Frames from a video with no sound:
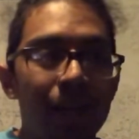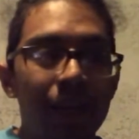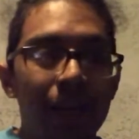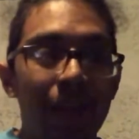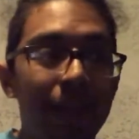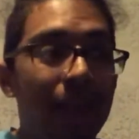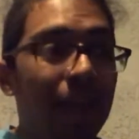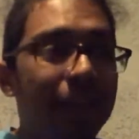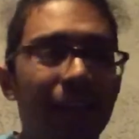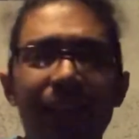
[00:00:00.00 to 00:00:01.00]
And yeah,
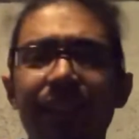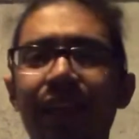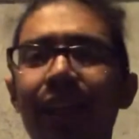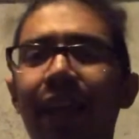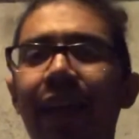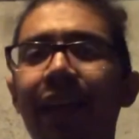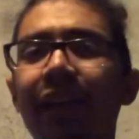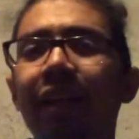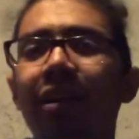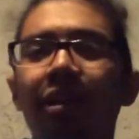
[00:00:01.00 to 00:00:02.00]
that night
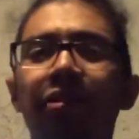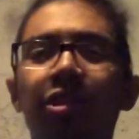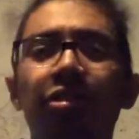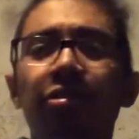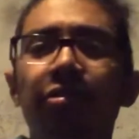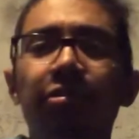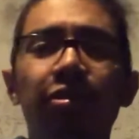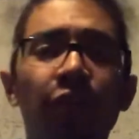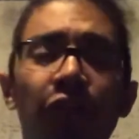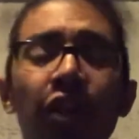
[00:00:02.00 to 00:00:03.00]
ended. The
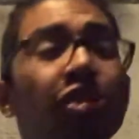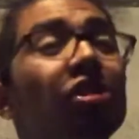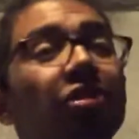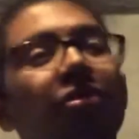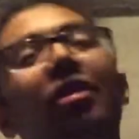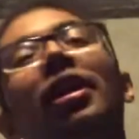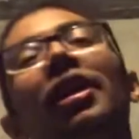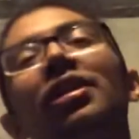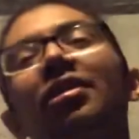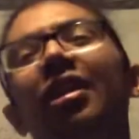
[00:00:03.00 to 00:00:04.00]
visuals were
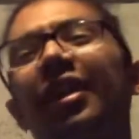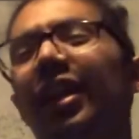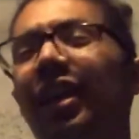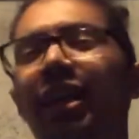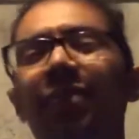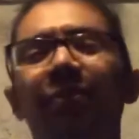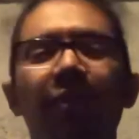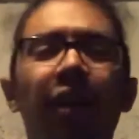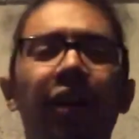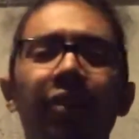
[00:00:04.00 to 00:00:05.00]
nice again,
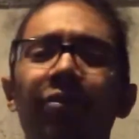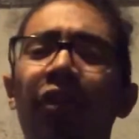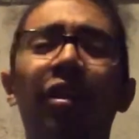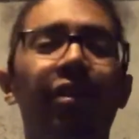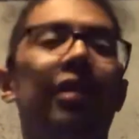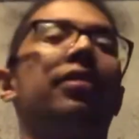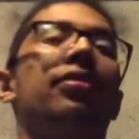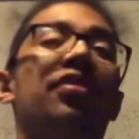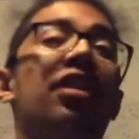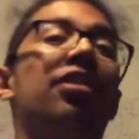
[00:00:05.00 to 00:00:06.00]
very,
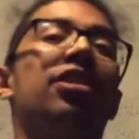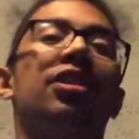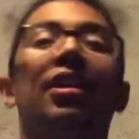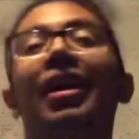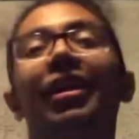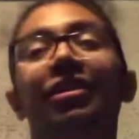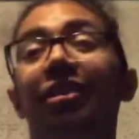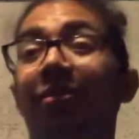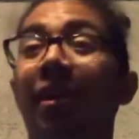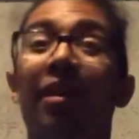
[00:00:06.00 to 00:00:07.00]
very good acid
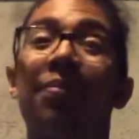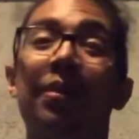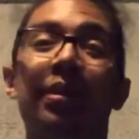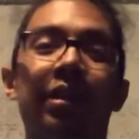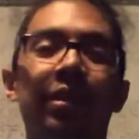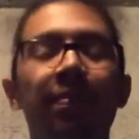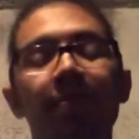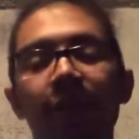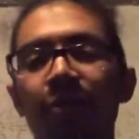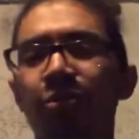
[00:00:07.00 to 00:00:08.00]
in my opinion.
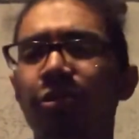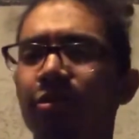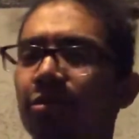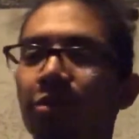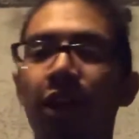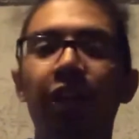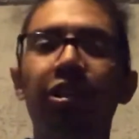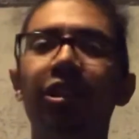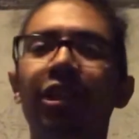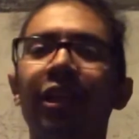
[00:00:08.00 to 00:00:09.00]
Will I do
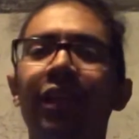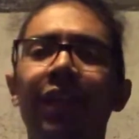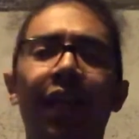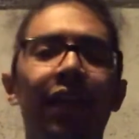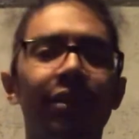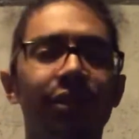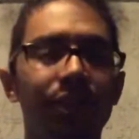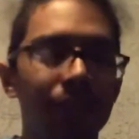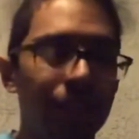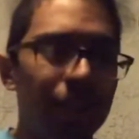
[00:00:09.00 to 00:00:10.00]
it again? Yes.
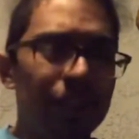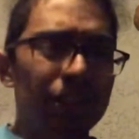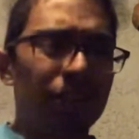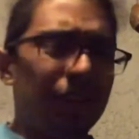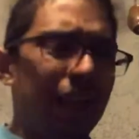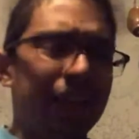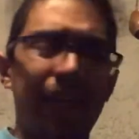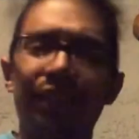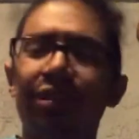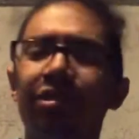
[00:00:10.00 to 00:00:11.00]
So yeah,
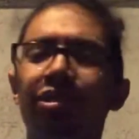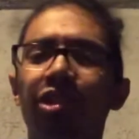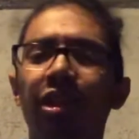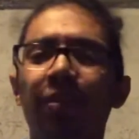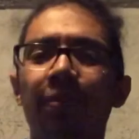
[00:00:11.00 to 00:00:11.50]
that's the trip.